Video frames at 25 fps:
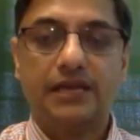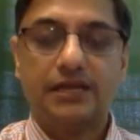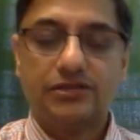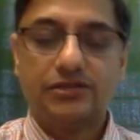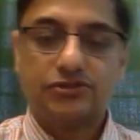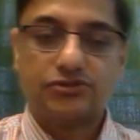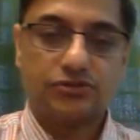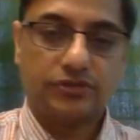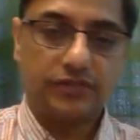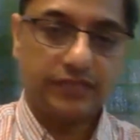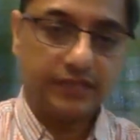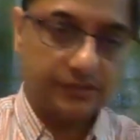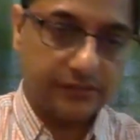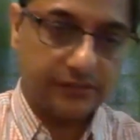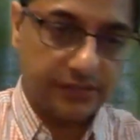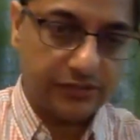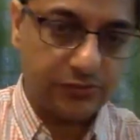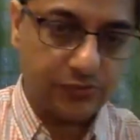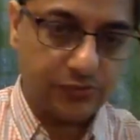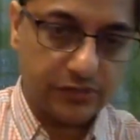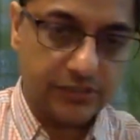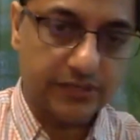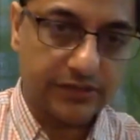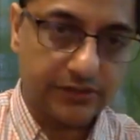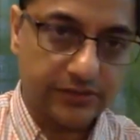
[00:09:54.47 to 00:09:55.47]
So they, this
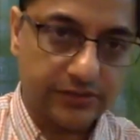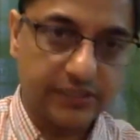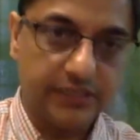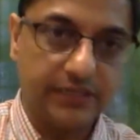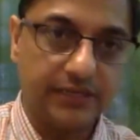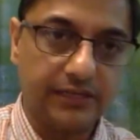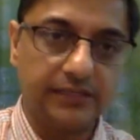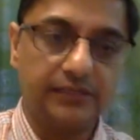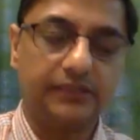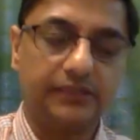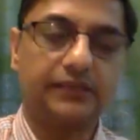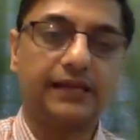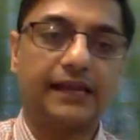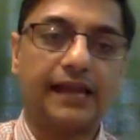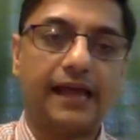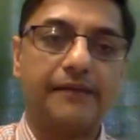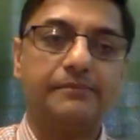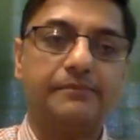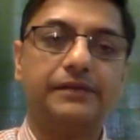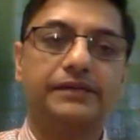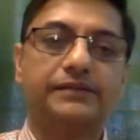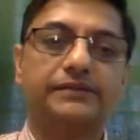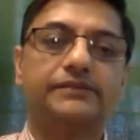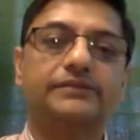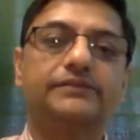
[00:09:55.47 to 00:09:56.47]
was a real
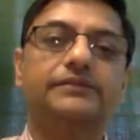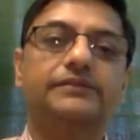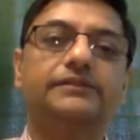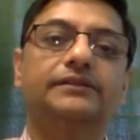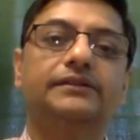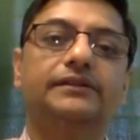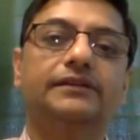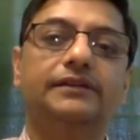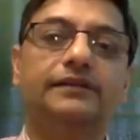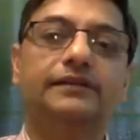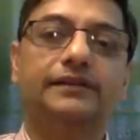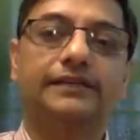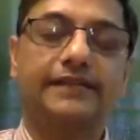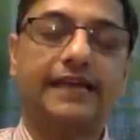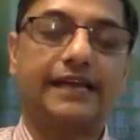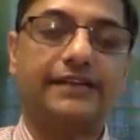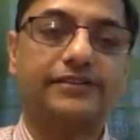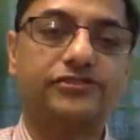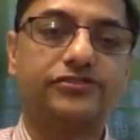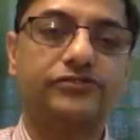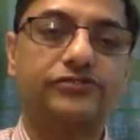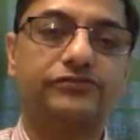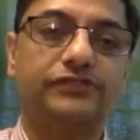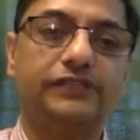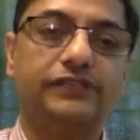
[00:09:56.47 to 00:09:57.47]
climate
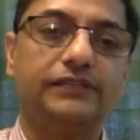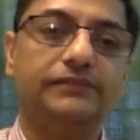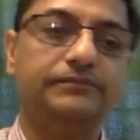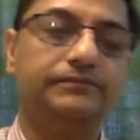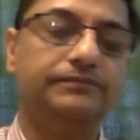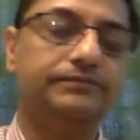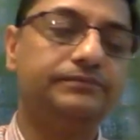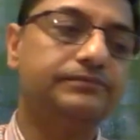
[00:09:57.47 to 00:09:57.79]
catastrophe.